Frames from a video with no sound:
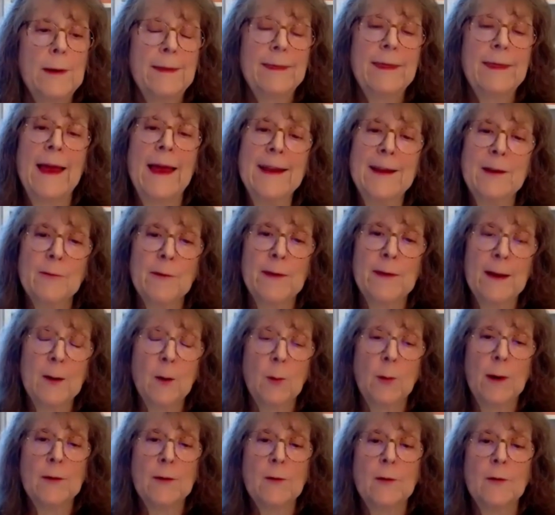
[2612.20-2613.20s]
thank you for that
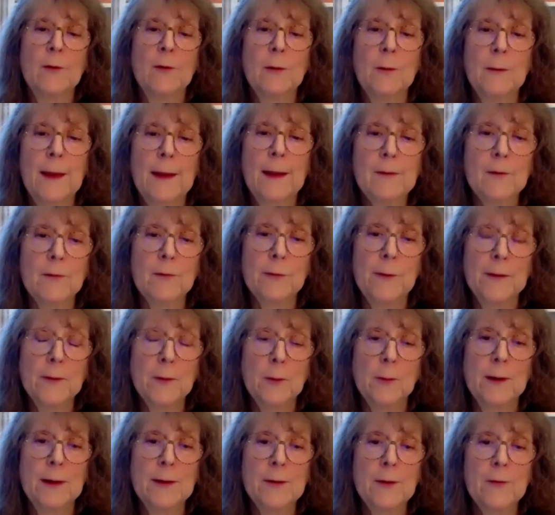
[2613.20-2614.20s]
question too. That's a fun
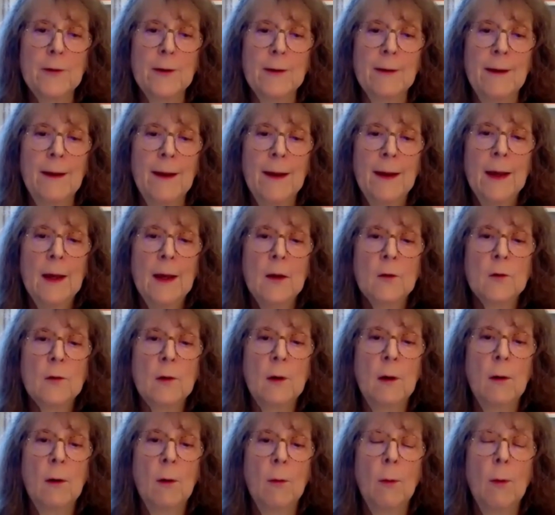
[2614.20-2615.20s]
question.
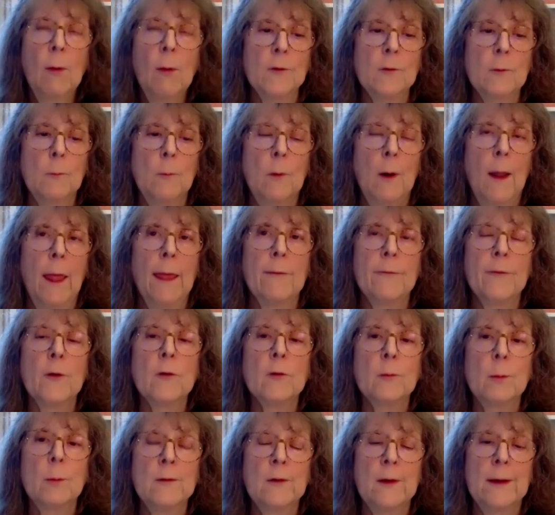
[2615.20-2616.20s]
So one of the
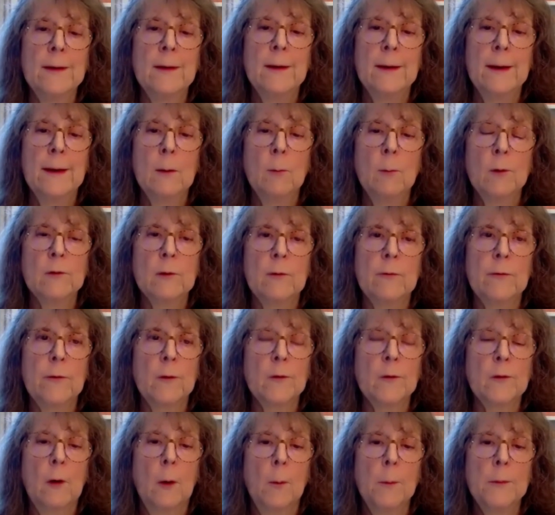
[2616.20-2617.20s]
first ones I did, it was the
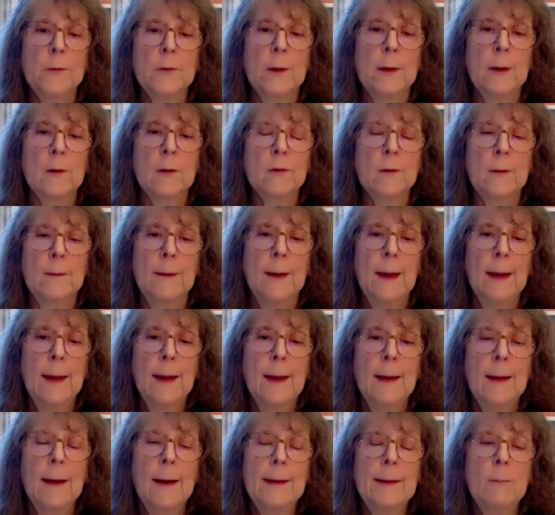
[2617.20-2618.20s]
First Hope 6, and
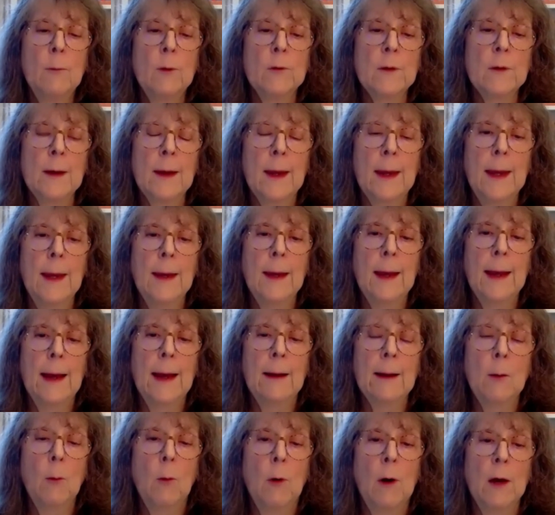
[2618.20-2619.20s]
it was in King
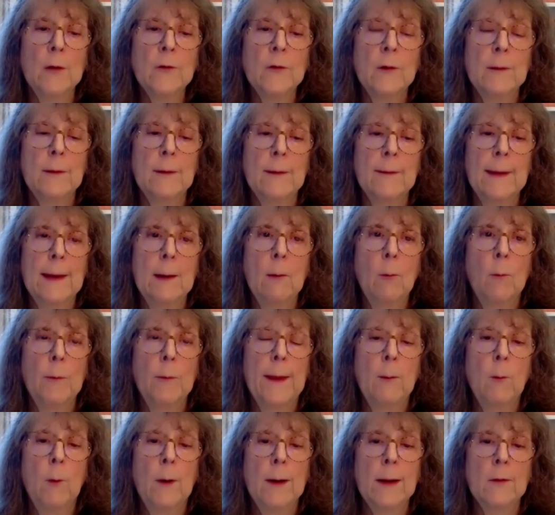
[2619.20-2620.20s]
County, Washington.
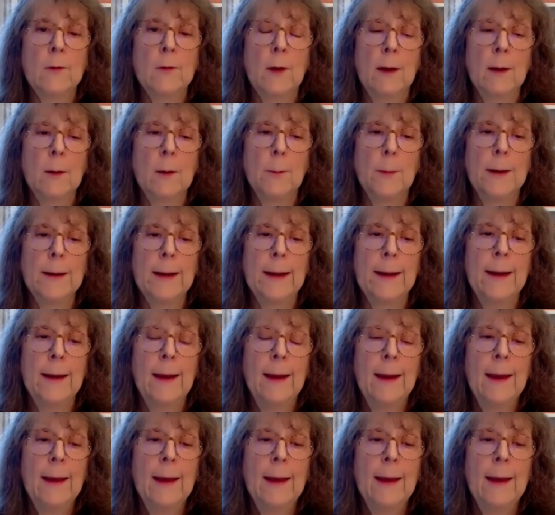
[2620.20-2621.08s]
They won a ton of money.